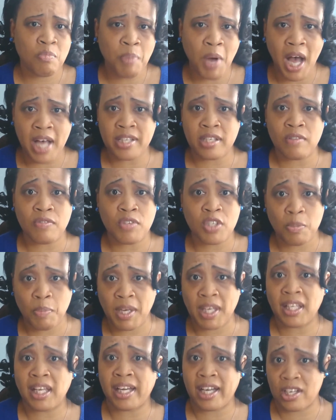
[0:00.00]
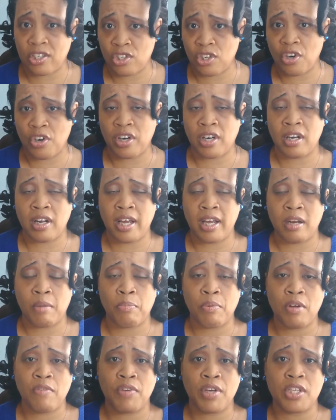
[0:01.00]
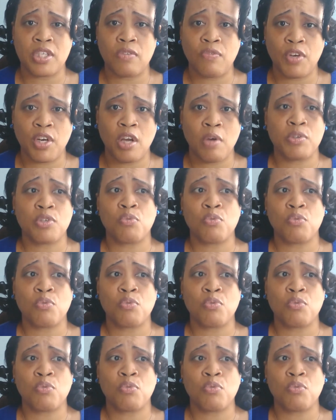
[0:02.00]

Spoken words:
Positive speak, like I shared in a previous video,